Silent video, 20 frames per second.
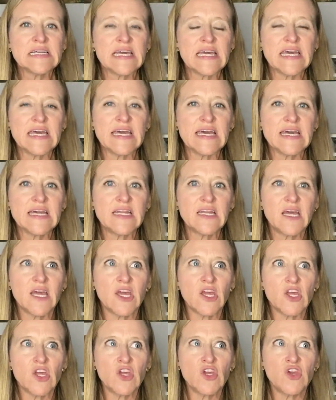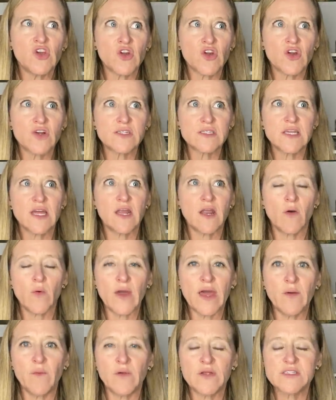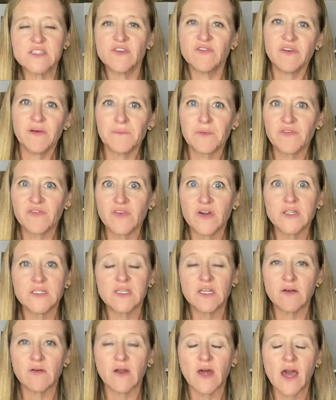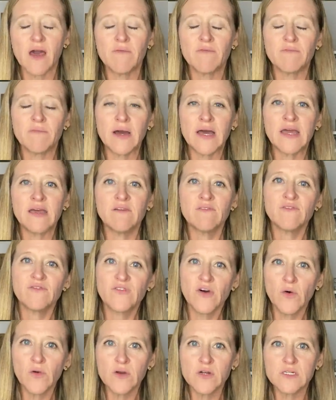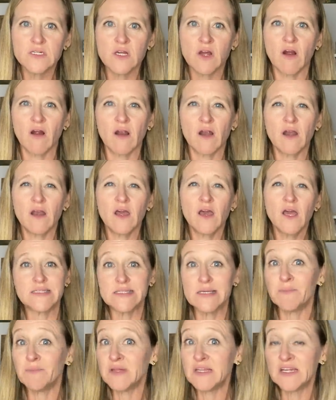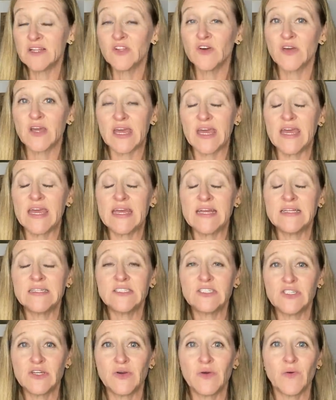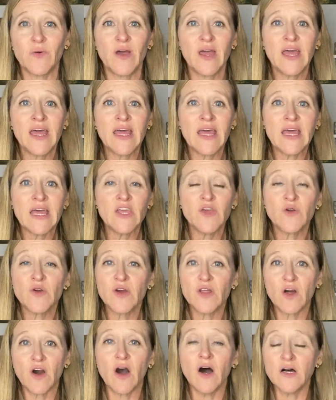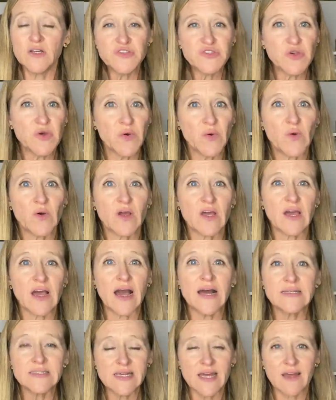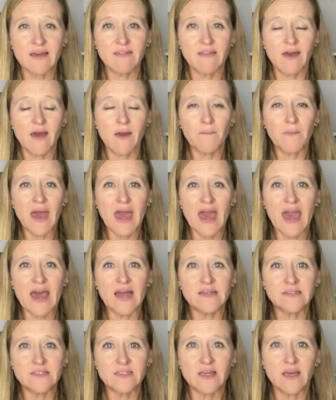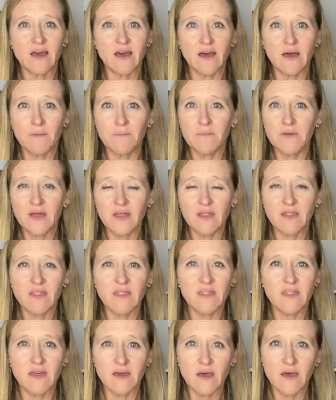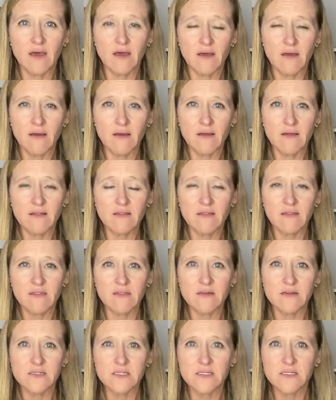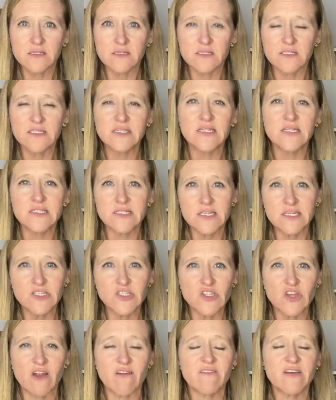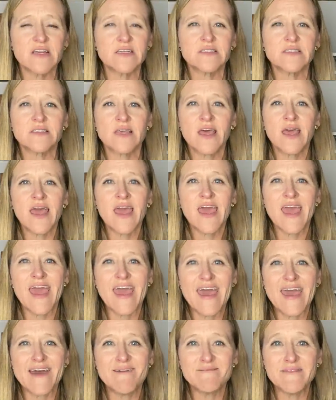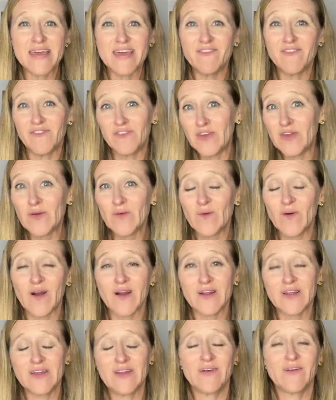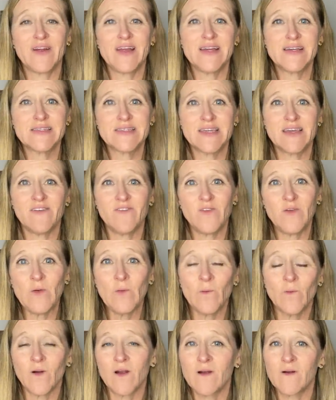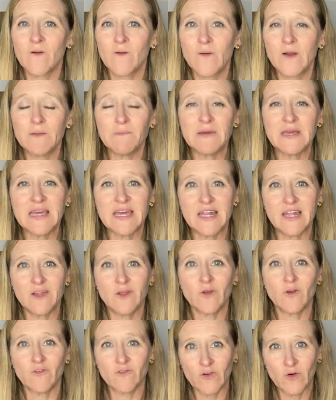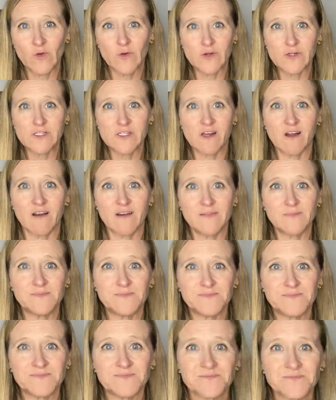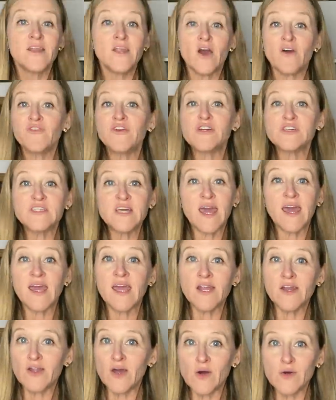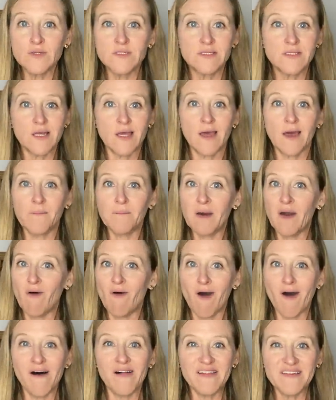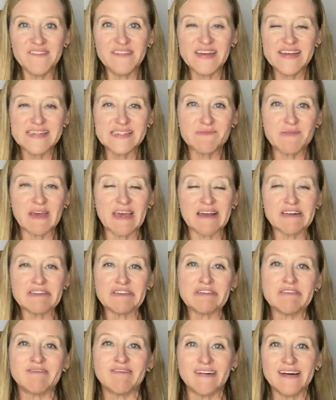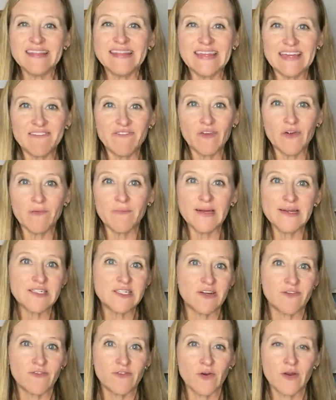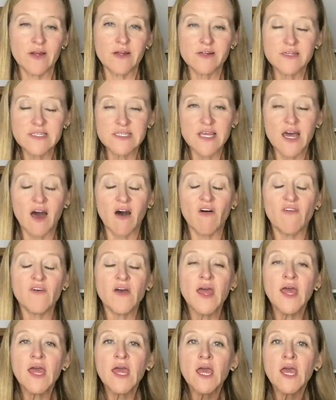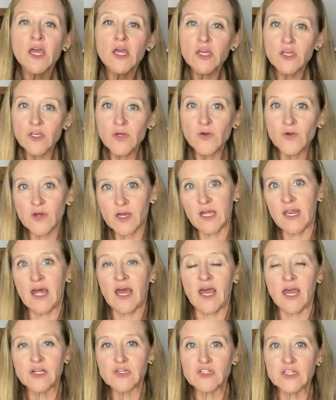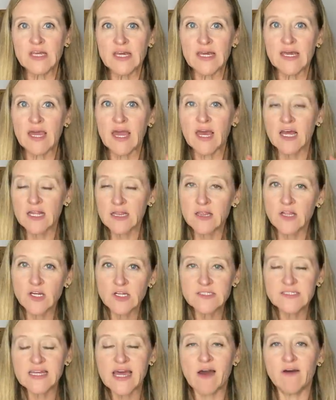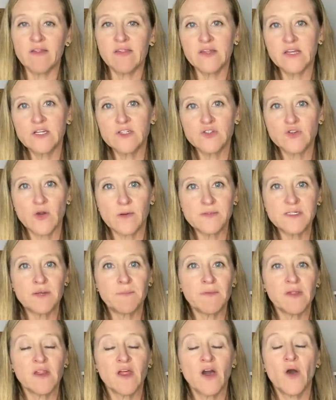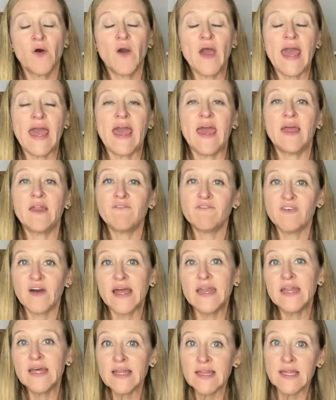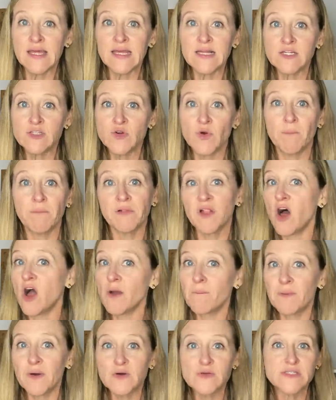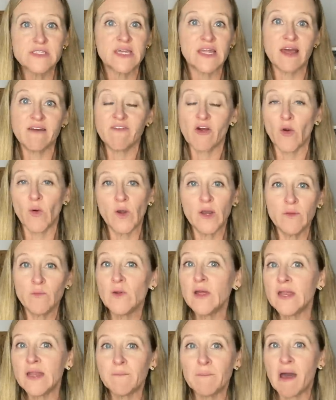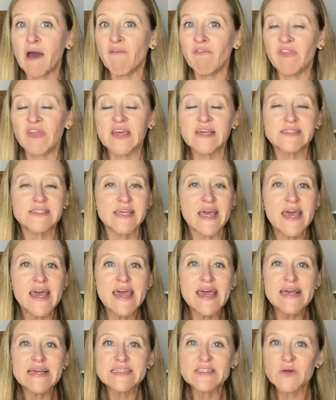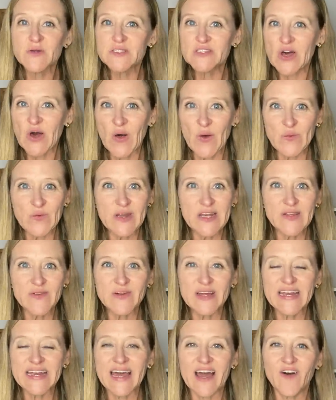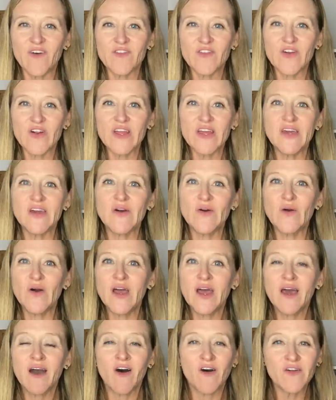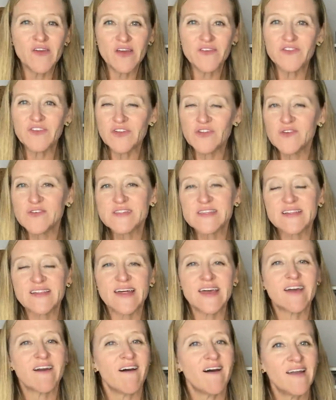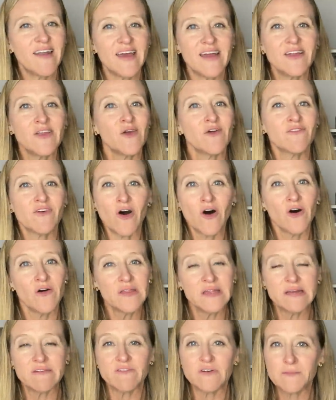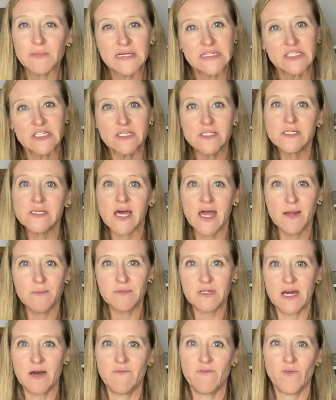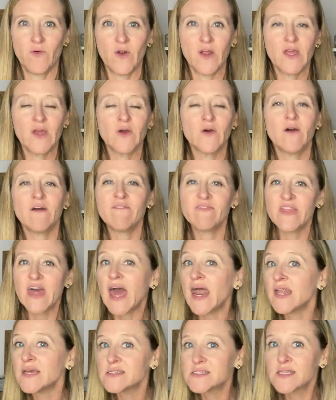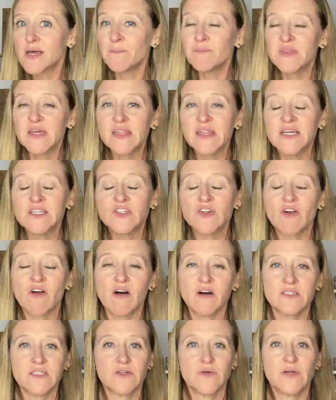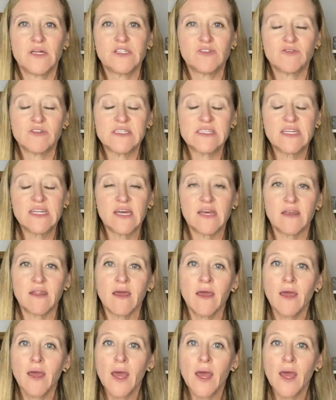and you're saying, okay, well, it's November 1st, I don't have my voter's card, something to look into. You could also contact them at um, the, the citizen service and if you are curious if you are going to be getting your voter's card. Now, if you're taking notes about all of this because you want the information for yourself, you can actually look down in the description below and find a link to a blog post that I've already written about this so it's already written out for you. All you have to do is click on it and you have all the information typed up for you if that is something that you're also interested in.